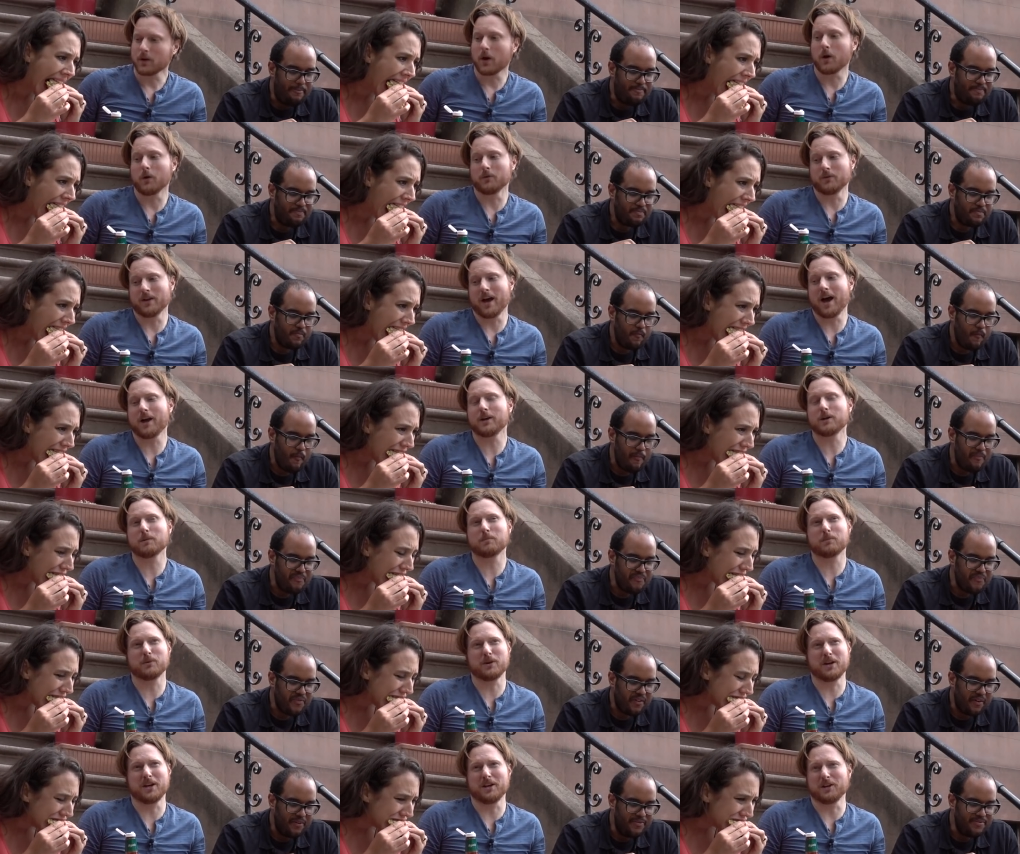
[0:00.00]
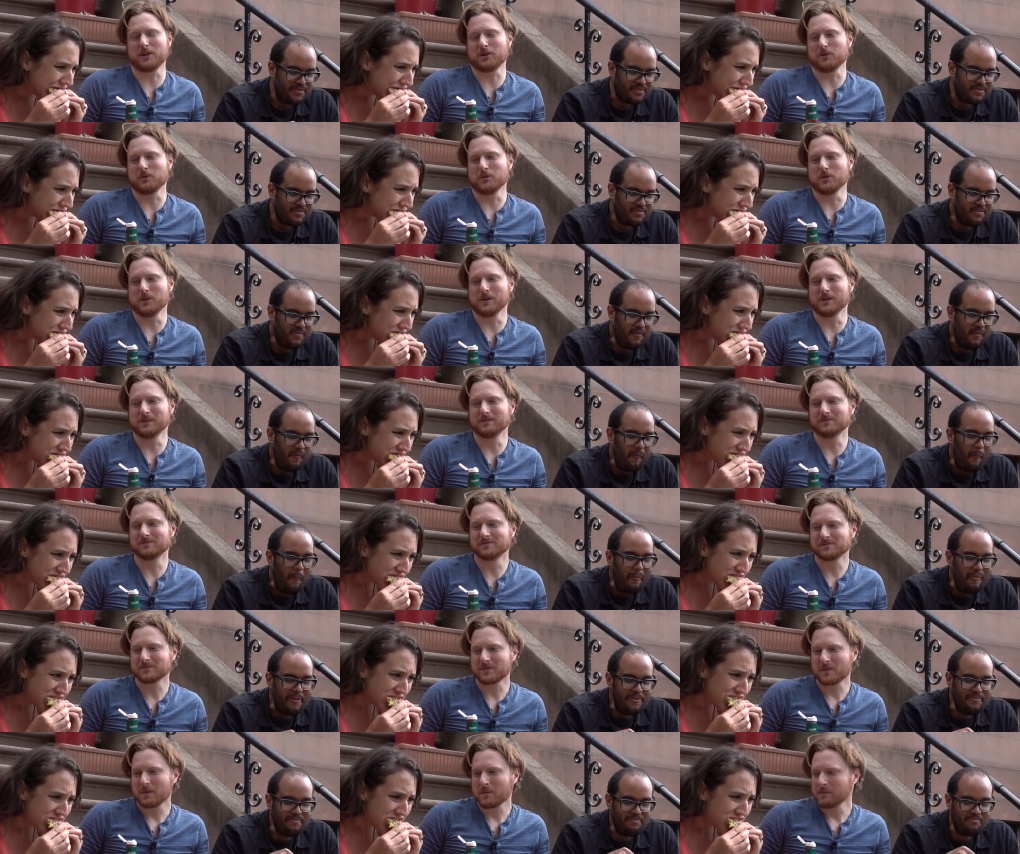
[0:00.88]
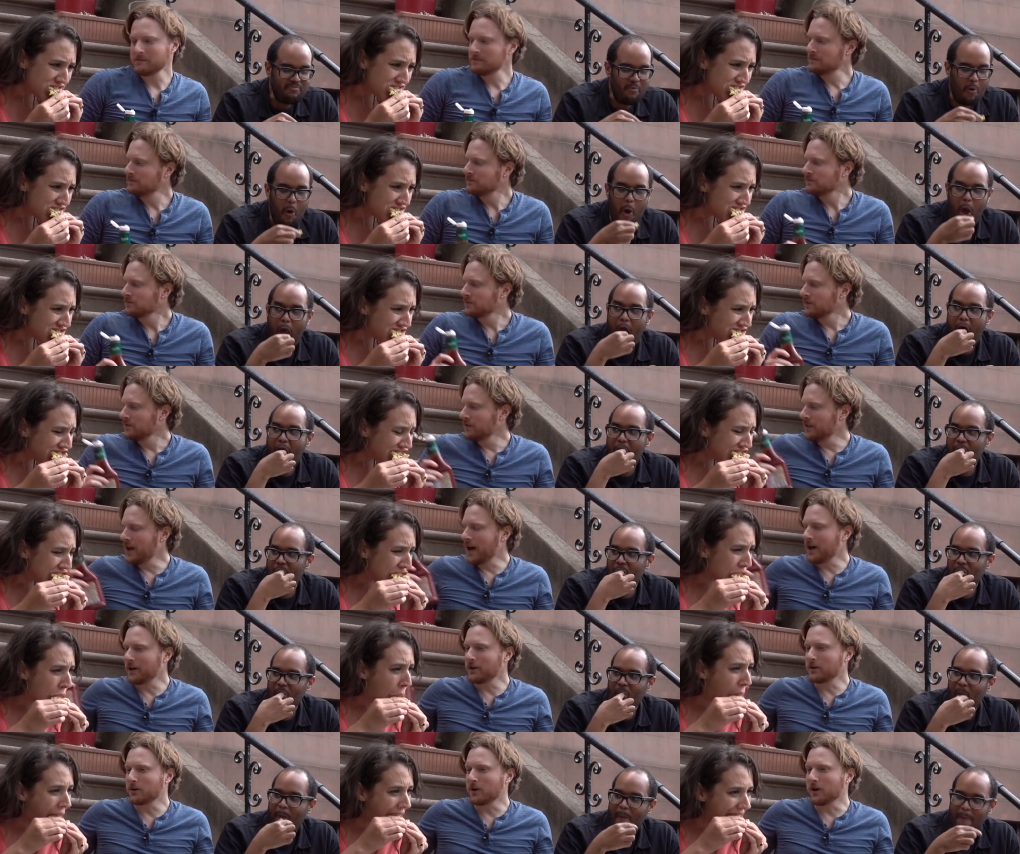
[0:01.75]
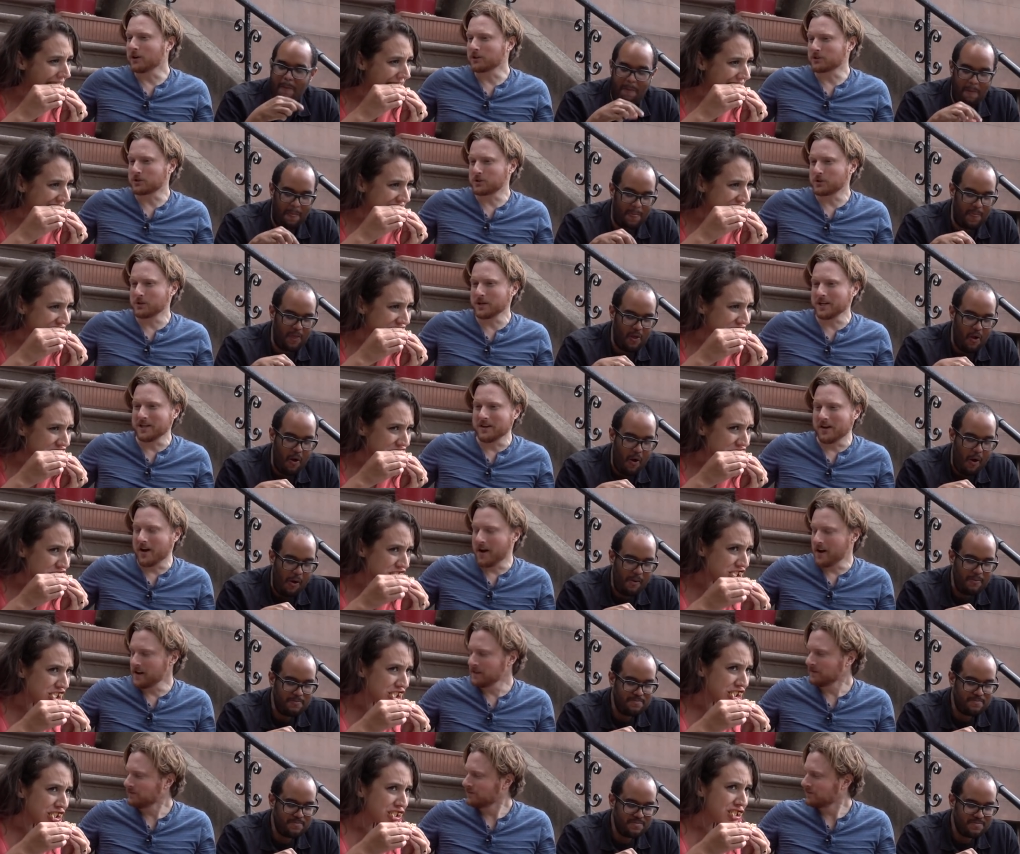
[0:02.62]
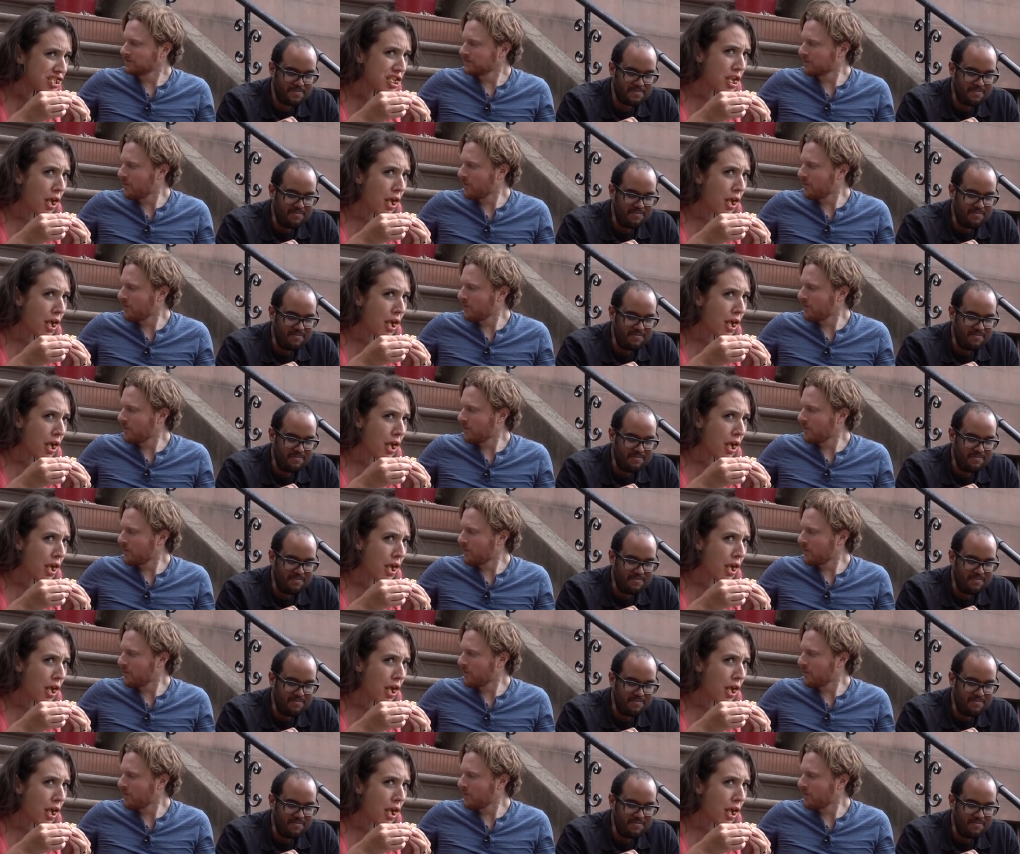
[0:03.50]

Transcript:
Speaker 1: Oh, now you're playing it cool now you're all street, huh?